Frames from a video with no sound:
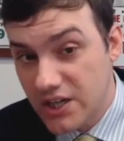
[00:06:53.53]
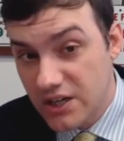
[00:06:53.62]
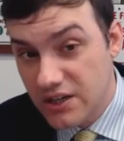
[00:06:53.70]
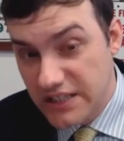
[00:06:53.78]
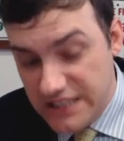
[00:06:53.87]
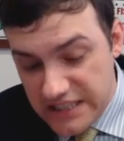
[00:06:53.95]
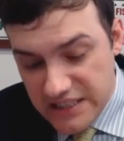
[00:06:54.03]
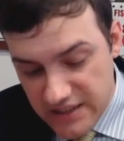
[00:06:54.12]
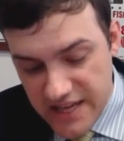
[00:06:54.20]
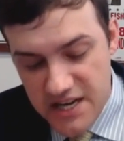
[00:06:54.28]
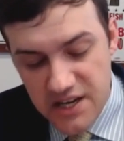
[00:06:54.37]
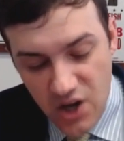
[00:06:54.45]
They
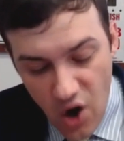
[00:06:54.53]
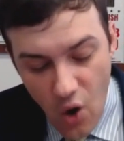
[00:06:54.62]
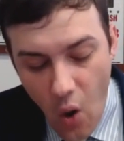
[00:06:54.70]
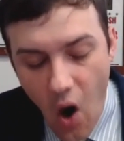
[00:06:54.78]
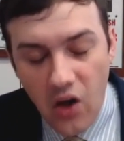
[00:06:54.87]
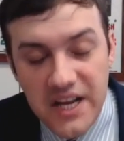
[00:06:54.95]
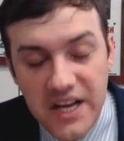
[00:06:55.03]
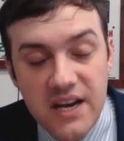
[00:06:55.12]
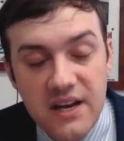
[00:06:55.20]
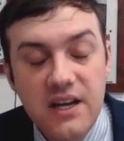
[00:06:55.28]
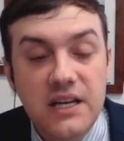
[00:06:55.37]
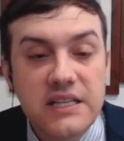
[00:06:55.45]
didn't go all
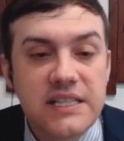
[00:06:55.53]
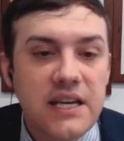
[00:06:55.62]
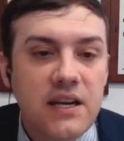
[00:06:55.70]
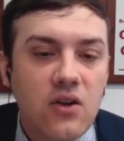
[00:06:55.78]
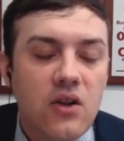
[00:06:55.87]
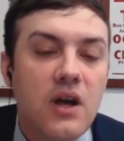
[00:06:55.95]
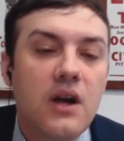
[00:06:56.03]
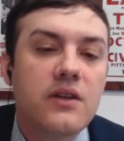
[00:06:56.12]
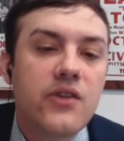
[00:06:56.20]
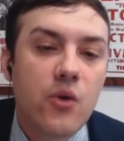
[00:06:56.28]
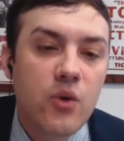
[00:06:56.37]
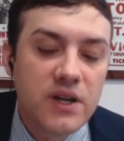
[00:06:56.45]
in until
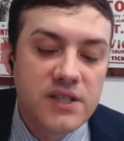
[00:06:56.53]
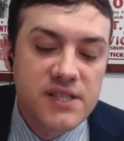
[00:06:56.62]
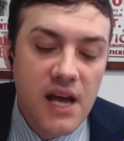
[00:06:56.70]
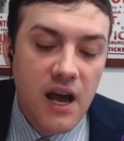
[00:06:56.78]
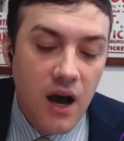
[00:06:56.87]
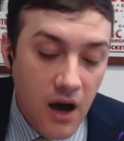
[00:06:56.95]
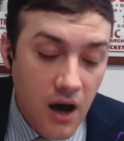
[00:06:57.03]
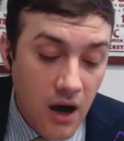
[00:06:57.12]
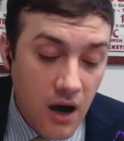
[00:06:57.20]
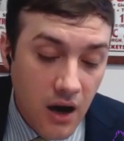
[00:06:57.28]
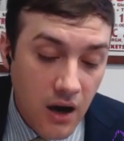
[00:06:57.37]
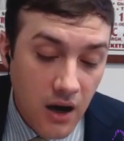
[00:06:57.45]
there was
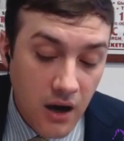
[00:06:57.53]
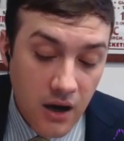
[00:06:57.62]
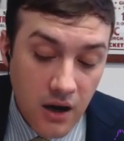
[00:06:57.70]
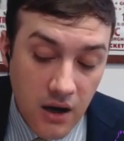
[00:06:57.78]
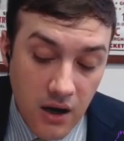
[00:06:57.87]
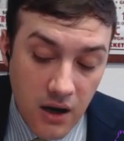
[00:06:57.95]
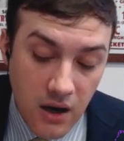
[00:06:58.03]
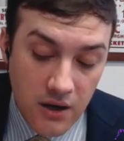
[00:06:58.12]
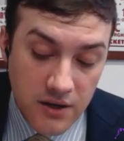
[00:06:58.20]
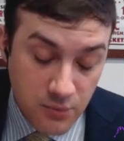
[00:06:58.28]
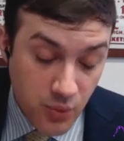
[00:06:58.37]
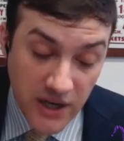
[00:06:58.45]
a
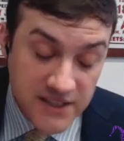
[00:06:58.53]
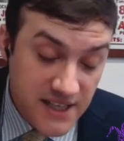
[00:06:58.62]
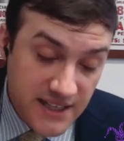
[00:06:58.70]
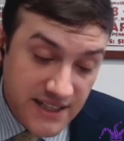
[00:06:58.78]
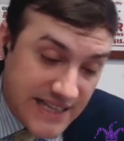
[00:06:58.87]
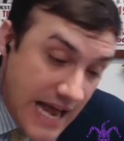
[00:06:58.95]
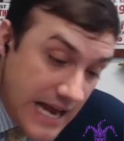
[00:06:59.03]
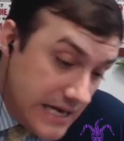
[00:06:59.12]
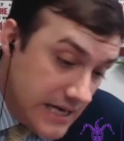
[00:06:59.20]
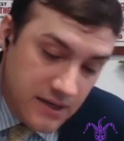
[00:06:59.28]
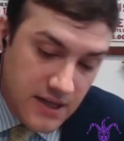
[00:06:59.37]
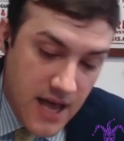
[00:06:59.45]
president that
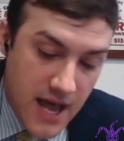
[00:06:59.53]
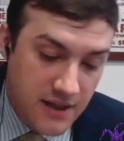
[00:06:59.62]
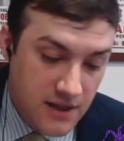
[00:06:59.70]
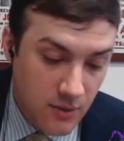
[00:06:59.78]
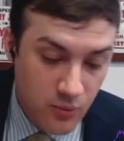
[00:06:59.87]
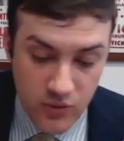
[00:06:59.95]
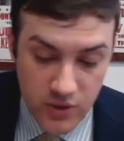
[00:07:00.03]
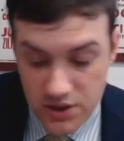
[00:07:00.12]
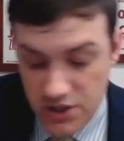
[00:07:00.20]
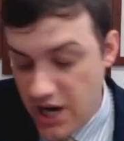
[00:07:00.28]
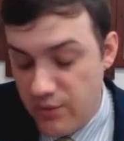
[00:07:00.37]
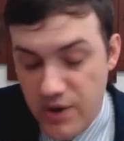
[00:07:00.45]
the
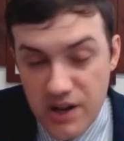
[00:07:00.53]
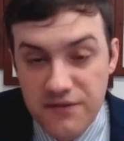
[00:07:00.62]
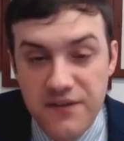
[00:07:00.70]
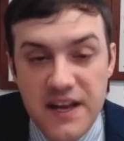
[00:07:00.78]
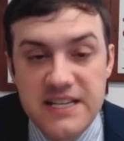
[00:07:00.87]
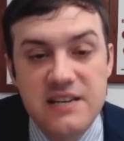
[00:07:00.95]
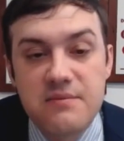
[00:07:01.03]
chairman of the Fed didn't